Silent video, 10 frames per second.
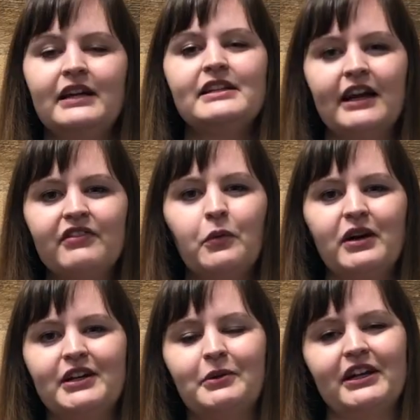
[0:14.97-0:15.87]
Do you ever
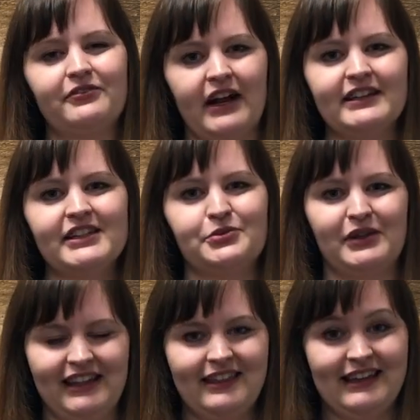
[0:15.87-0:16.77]
wonder what your friend is
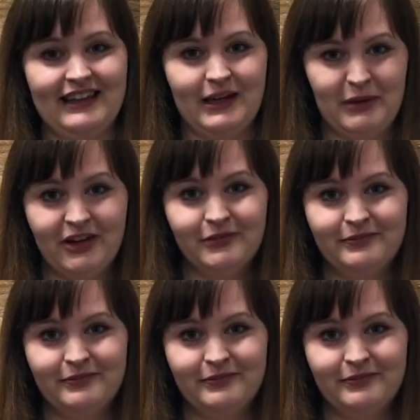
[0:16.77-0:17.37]
really thinking about?